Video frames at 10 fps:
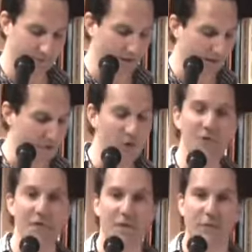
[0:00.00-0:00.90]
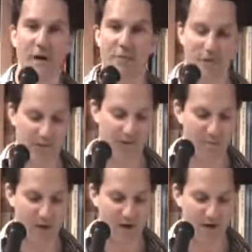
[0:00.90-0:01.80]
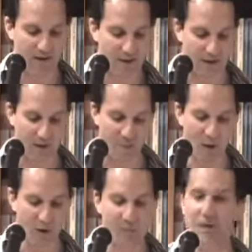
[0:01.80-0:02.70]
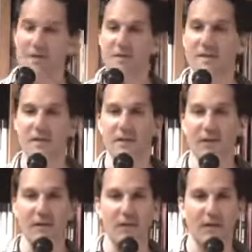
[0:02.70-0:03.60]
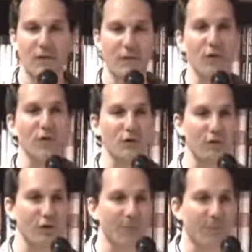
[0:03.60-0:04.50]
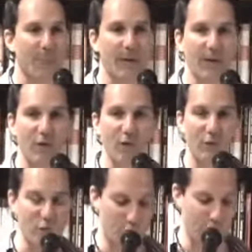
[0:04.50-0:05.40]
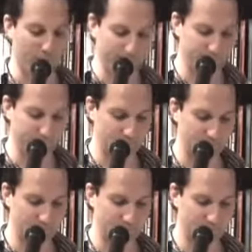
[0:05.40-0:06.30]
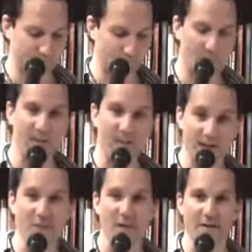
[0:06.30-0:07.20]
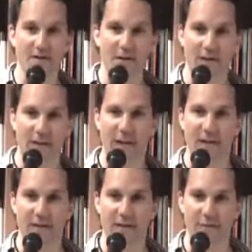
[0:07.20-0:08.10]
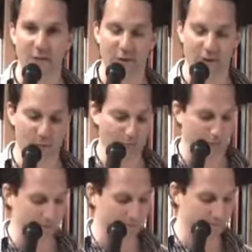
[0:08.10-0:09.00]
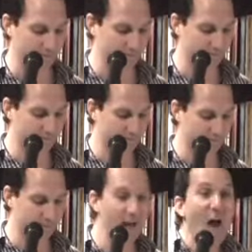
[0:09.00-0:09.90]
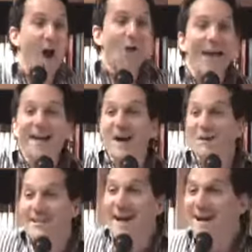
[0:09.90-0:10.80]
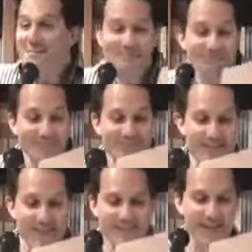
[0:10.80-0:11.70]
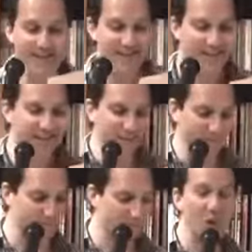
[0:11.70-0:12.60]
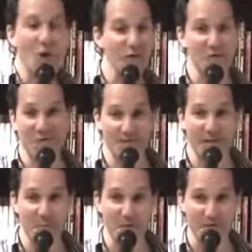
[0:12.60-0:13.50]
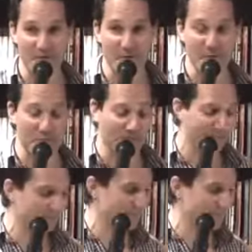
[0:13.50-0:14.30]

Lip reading: I consulted it for everything: my apartment, furniture, future. And that's where I saw the ad for the cuddle party. Okay, cuddle time, Seth said. Also, the snack bar is now open.